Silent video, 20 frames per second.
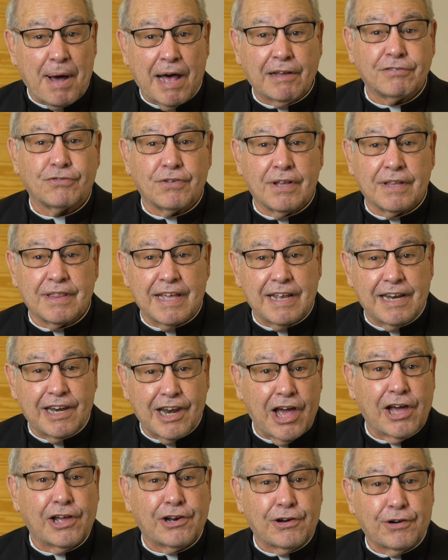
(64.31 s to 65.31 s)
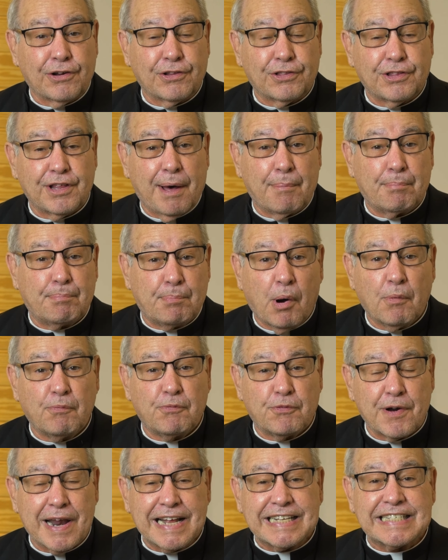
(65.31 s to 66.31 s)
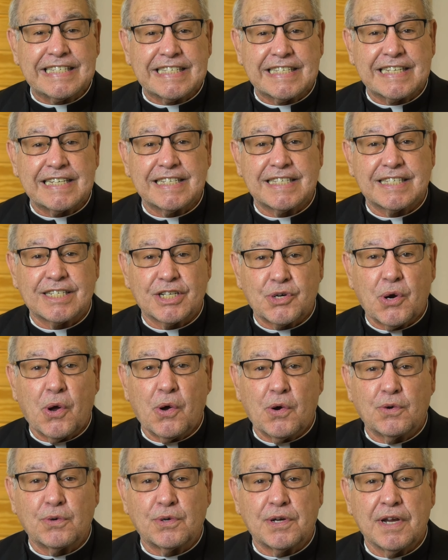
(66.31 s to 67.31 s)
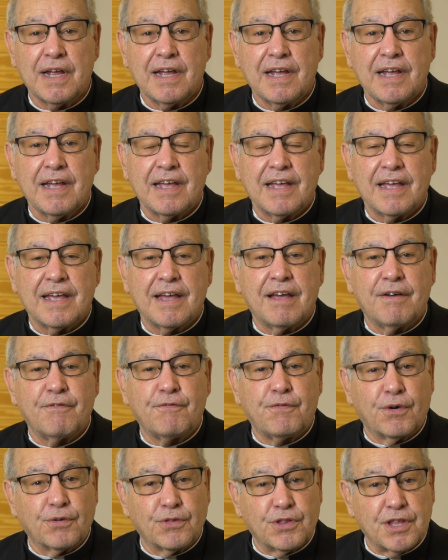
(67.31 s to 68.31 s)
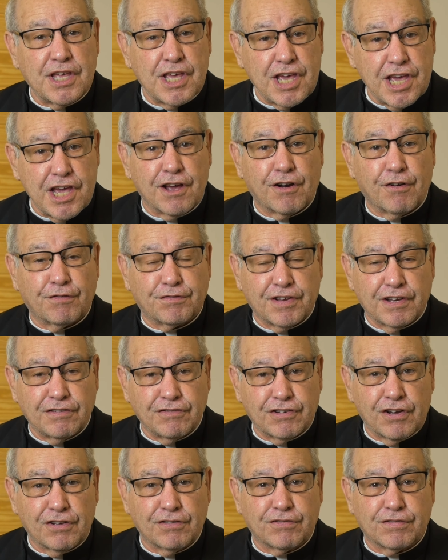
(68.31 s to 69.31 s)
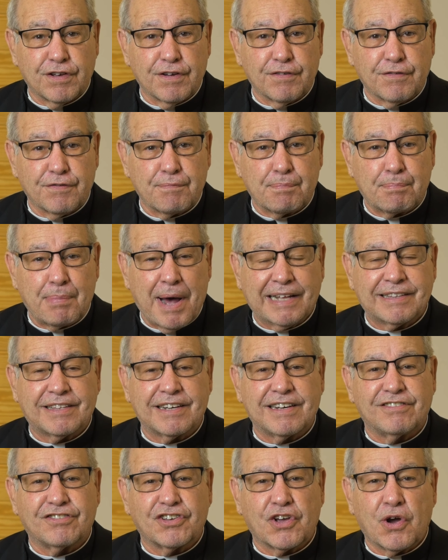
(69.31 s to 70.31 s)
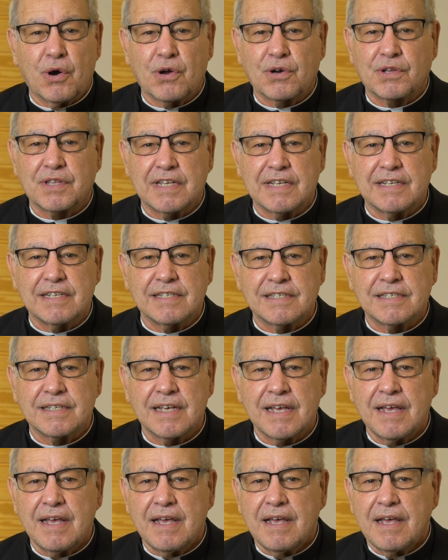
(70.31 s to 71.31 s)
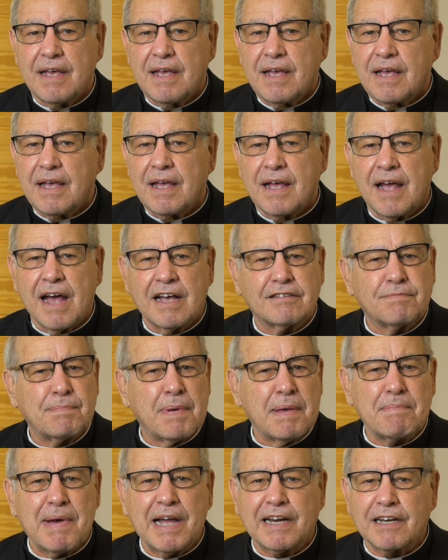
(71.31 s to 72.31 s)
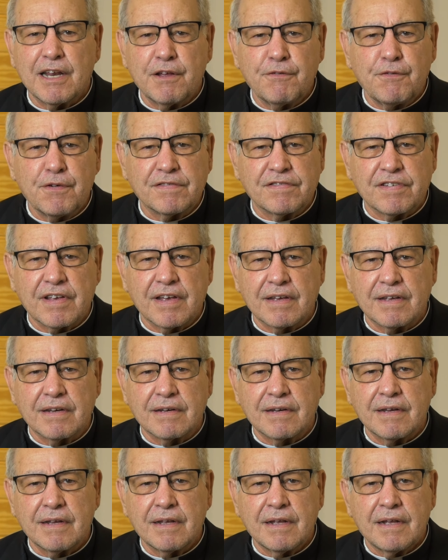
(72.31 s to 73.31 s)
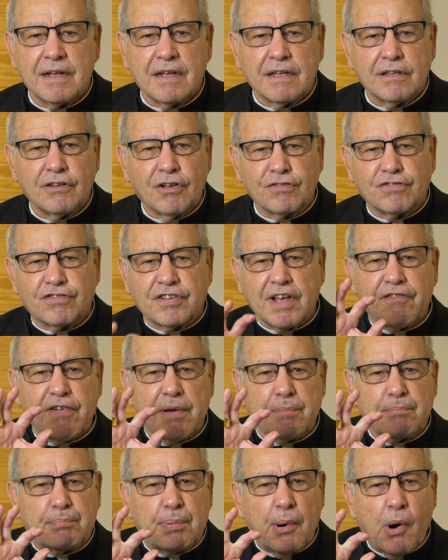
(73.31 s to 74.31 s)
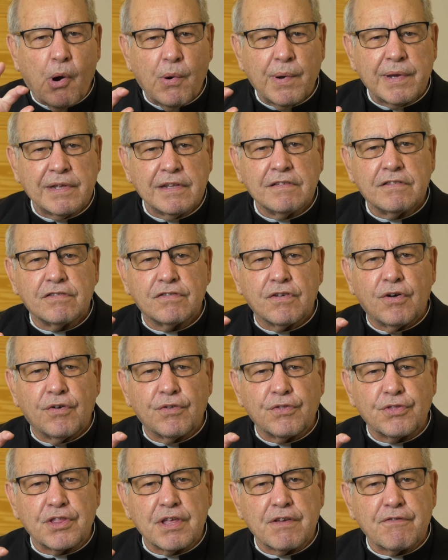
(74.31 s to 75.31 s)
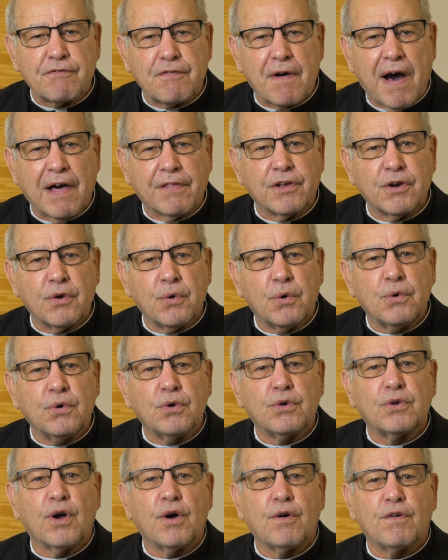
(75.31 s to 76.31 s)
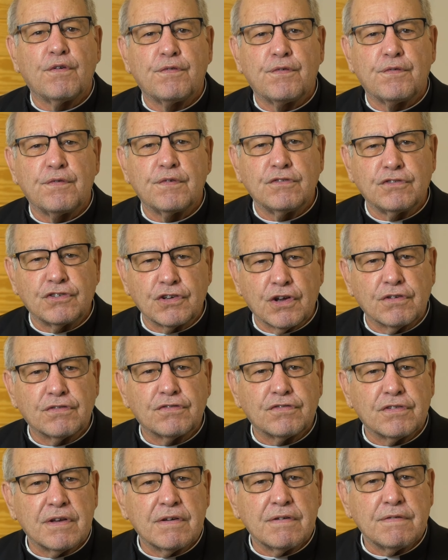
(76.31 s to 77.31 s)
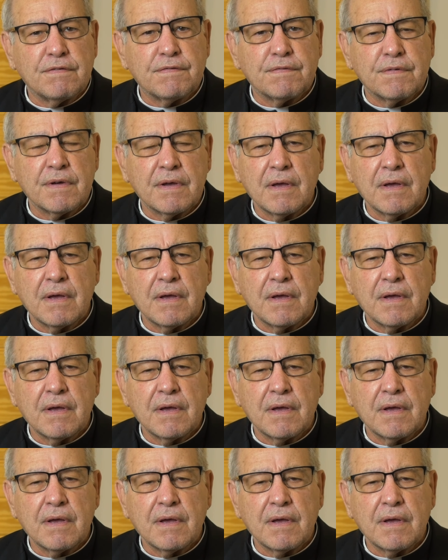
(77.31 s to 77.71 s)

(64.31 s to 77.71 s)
past, the letter that Pope Francis wrote eh, for the year of St. Joseph, Patris Cordis, has been magnificent. Those seven points on the fatherhood of Joseph